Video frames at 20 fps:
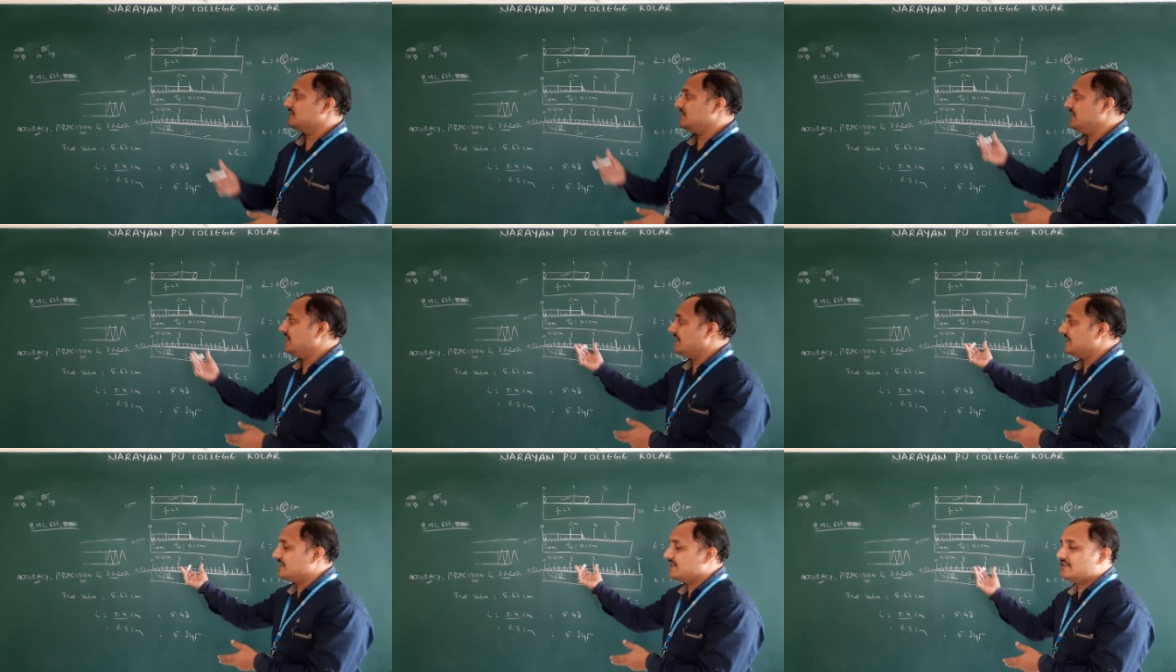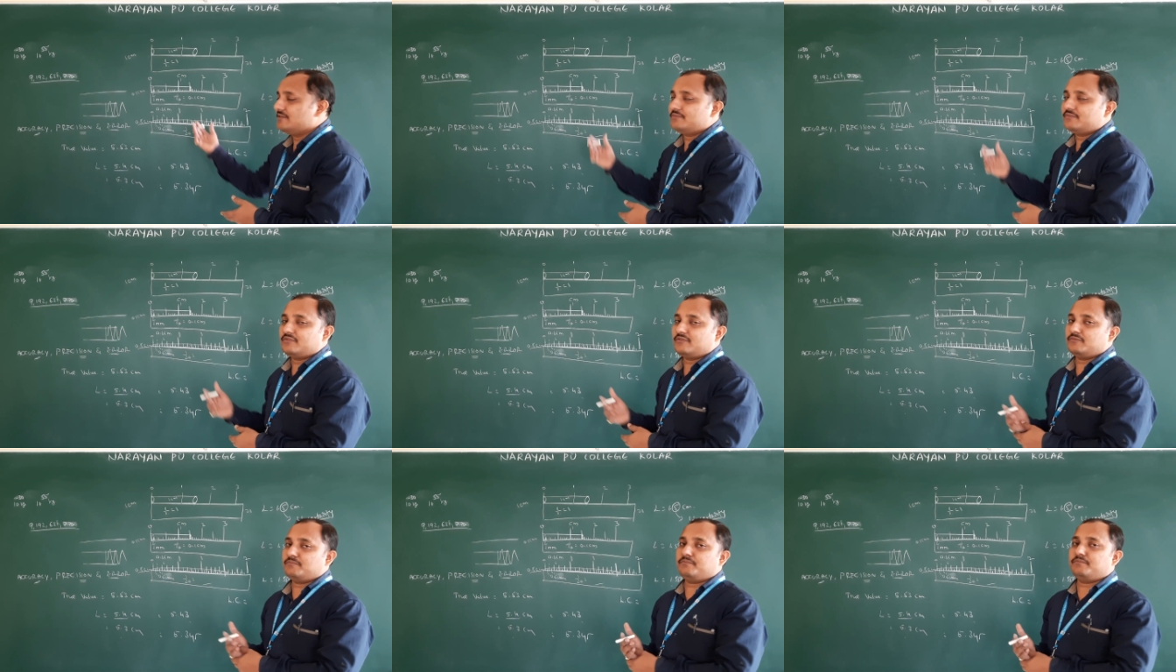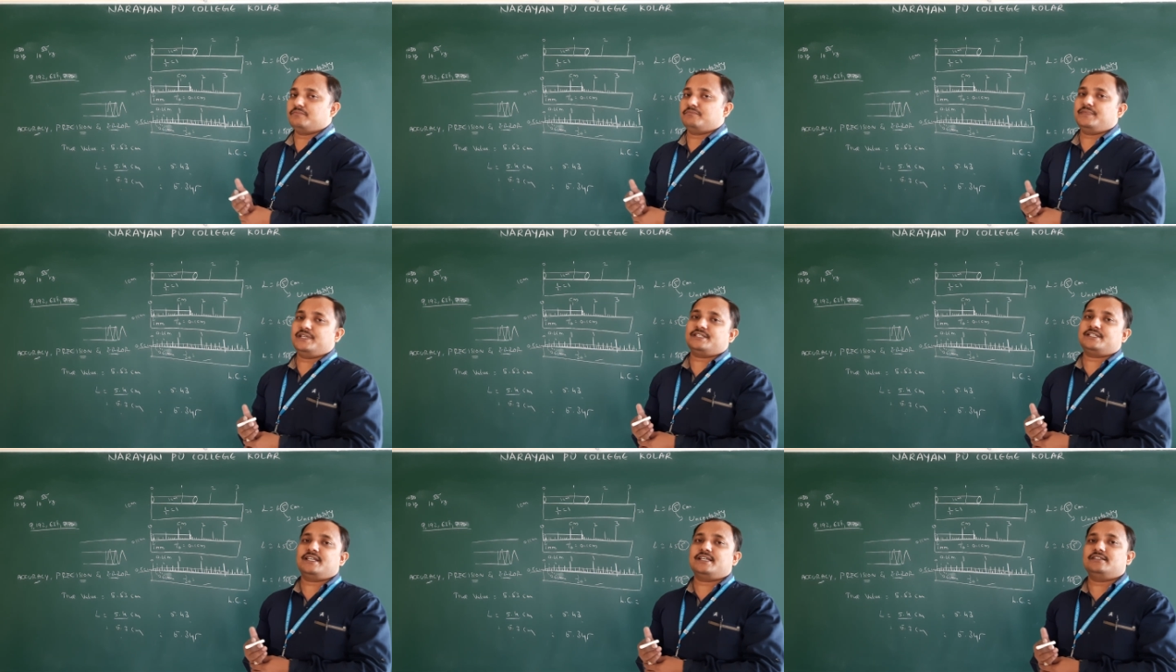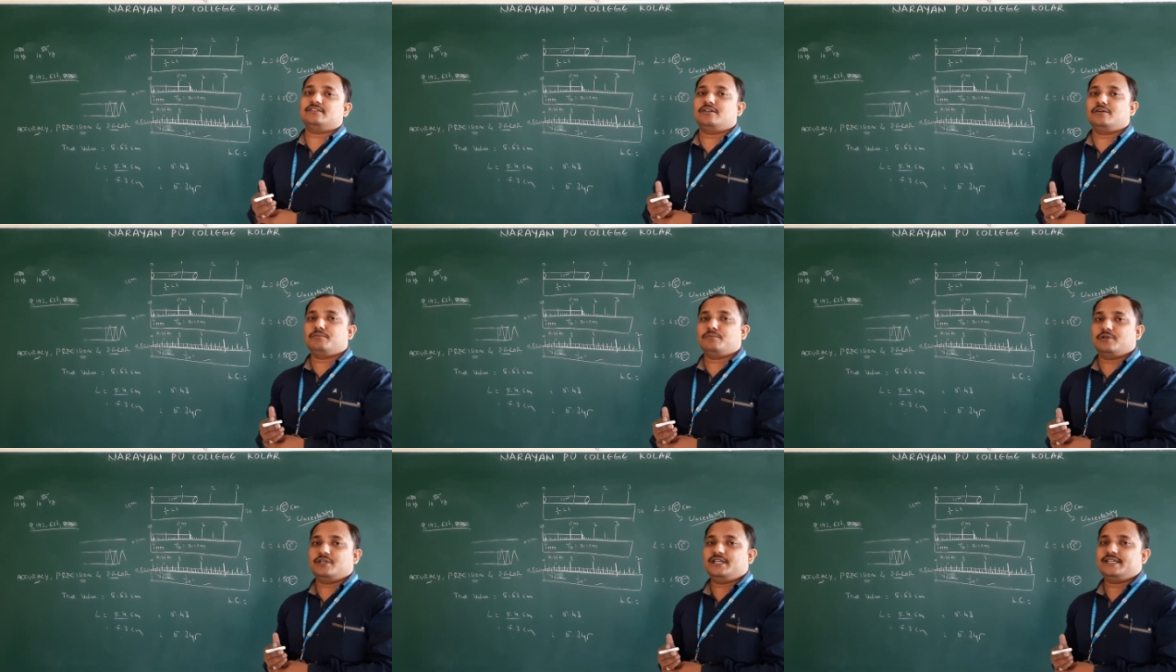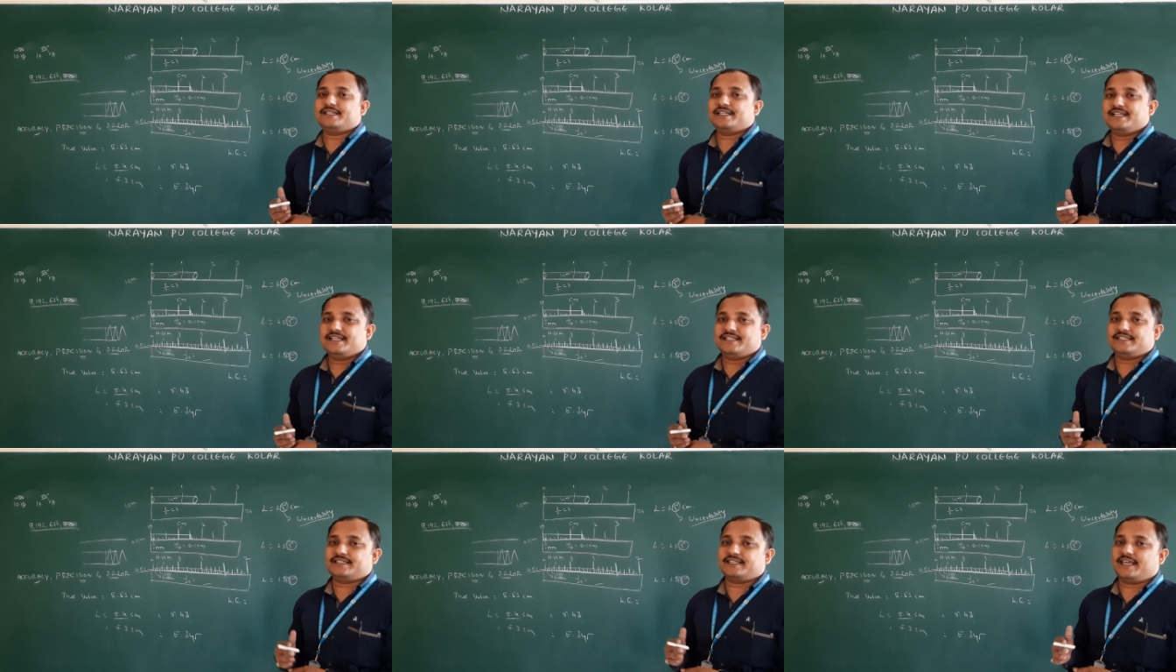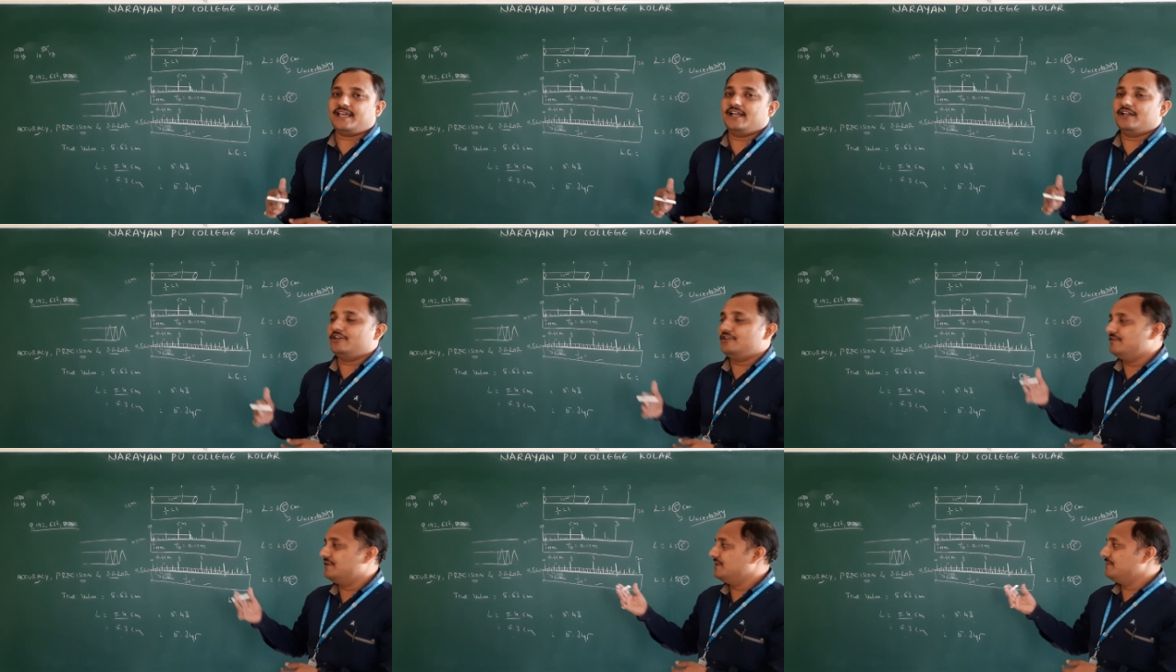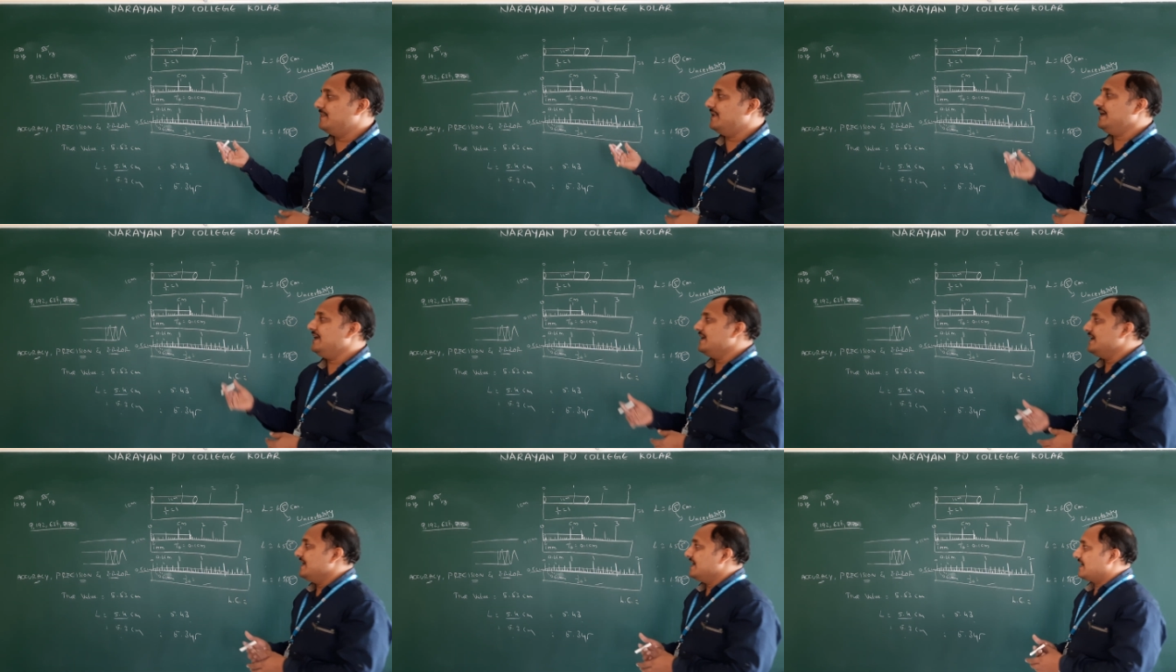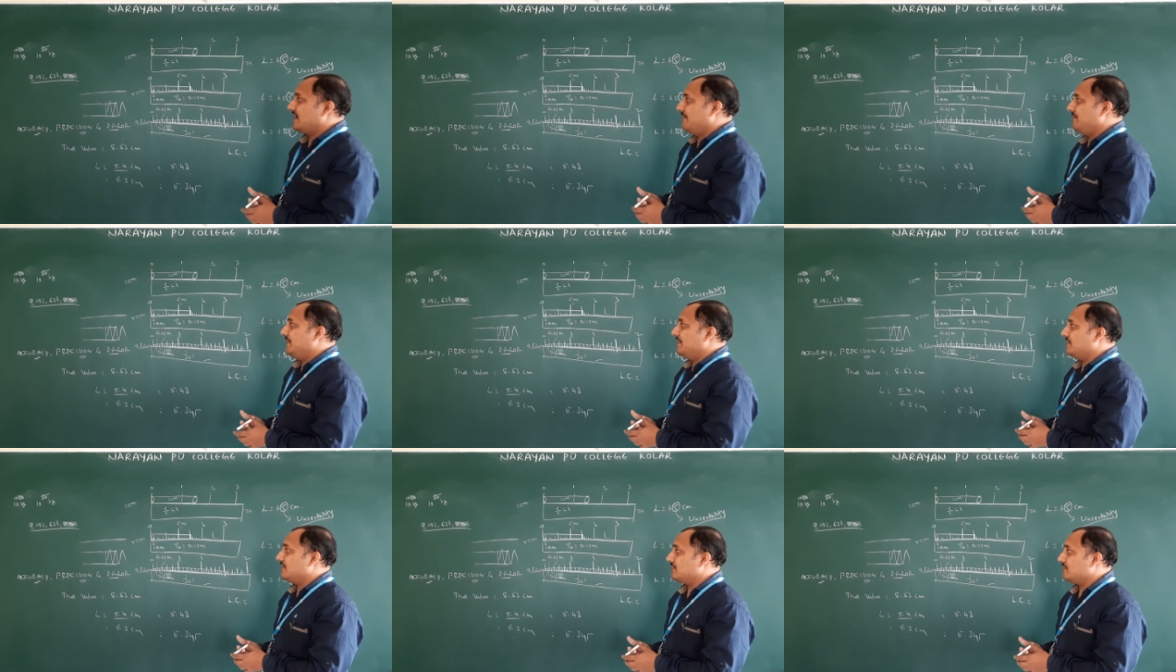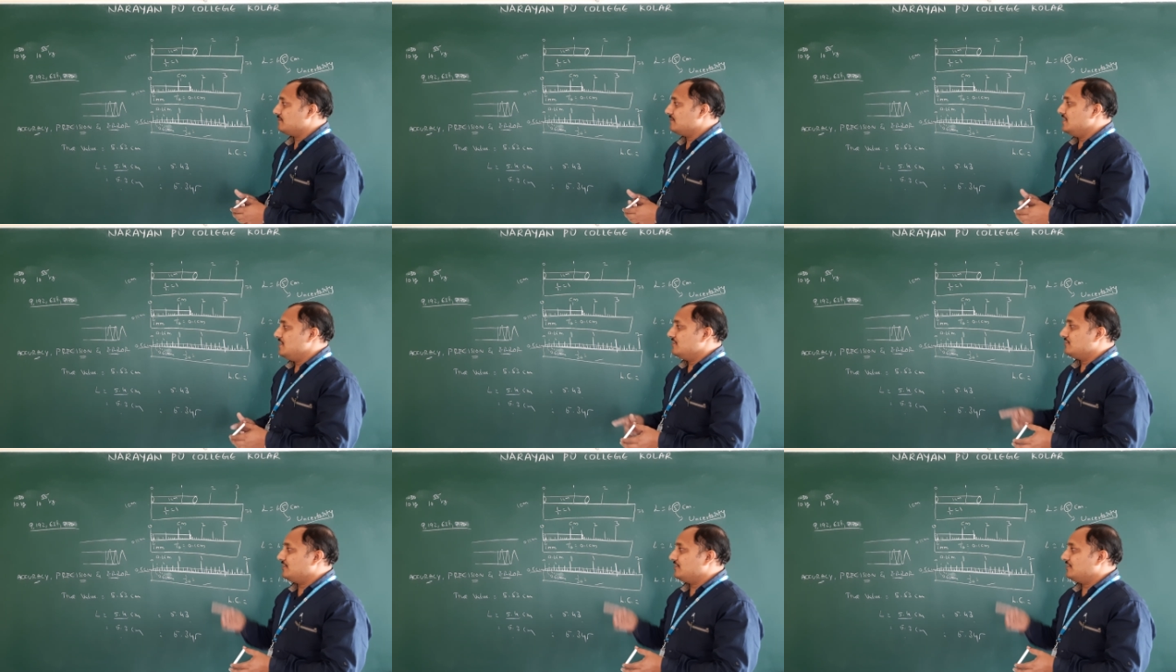Let us say best example is scale. You will be coming to know.